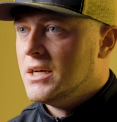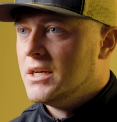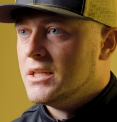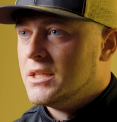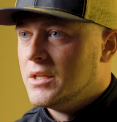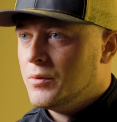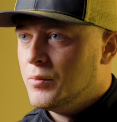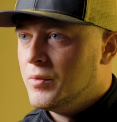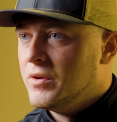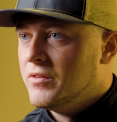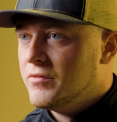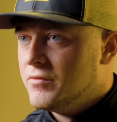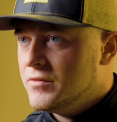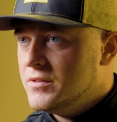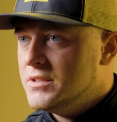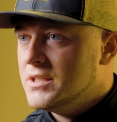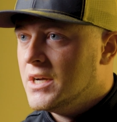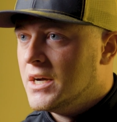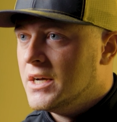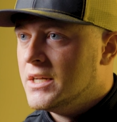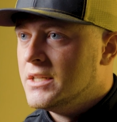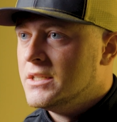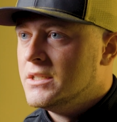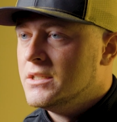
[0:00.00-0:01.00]
that we've
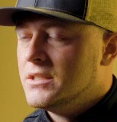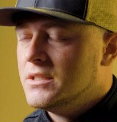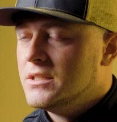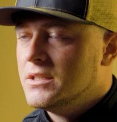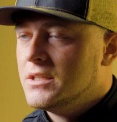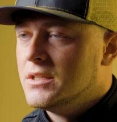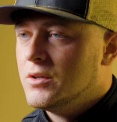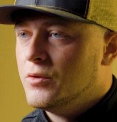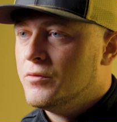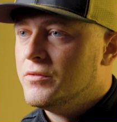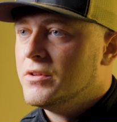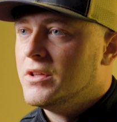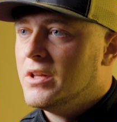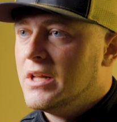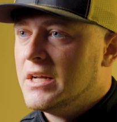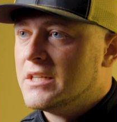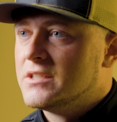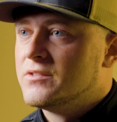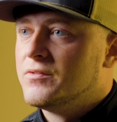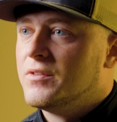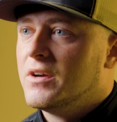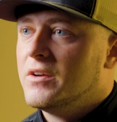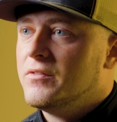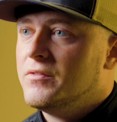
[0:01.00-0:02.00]
done over the
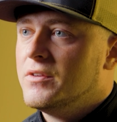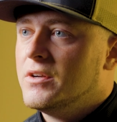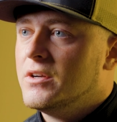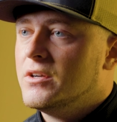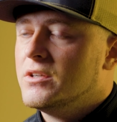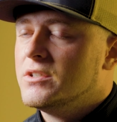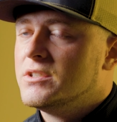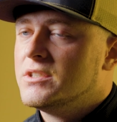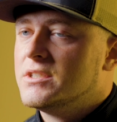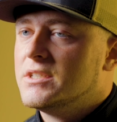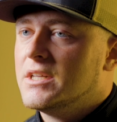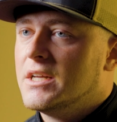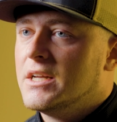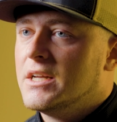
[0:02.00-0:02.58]
last 5 years,